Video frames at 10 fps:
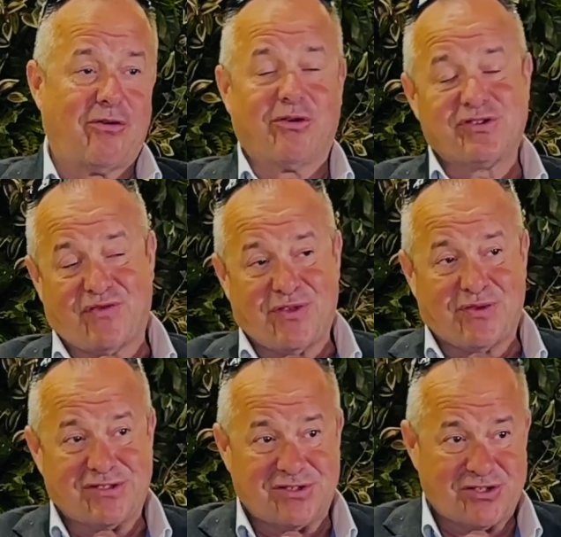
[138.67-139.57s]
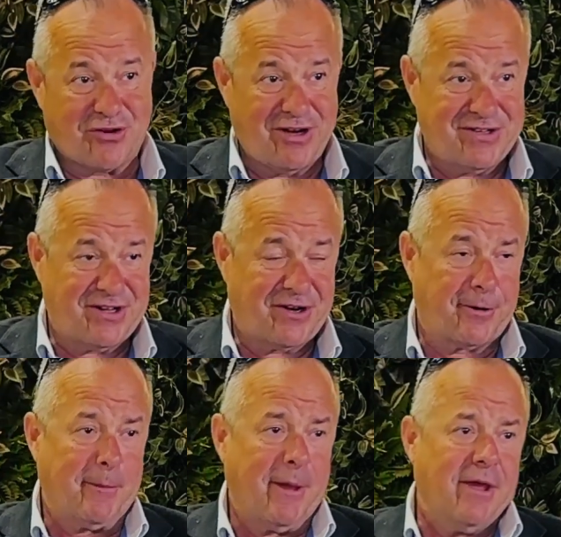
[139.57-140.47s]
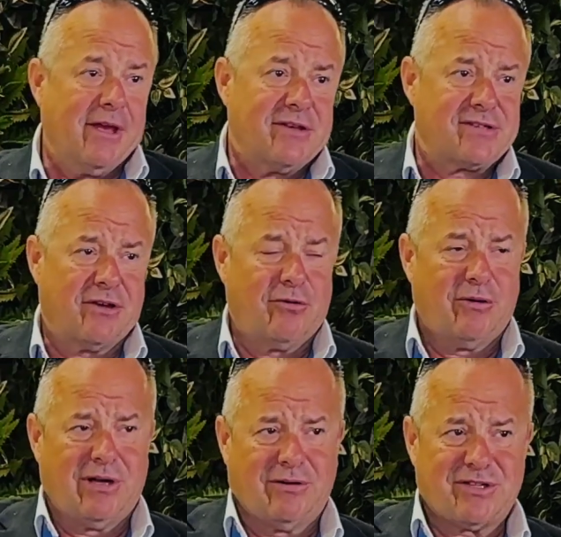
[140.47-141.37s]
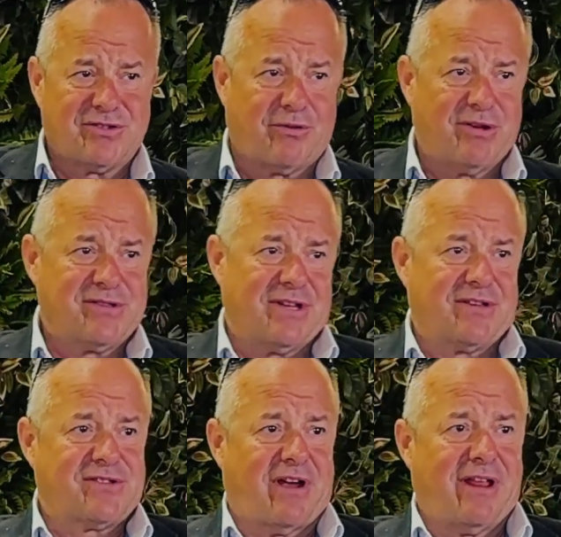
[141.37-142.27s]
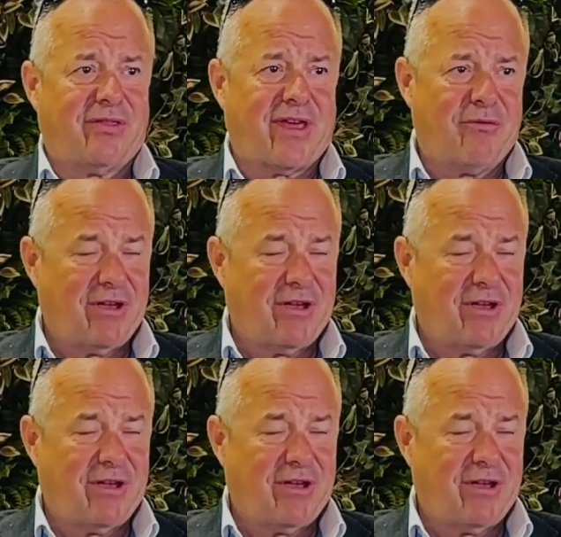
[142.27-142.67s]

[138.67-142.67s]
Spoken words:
Of course, 5th is the jury dinner, so which is always an exciting thing.